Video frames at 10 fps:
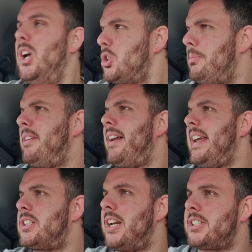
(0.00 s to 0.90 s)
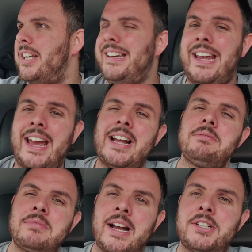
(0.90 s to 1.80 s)
It's going to be a very interesting year,
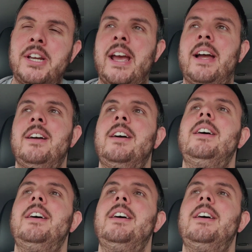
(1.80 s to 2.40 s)
next year.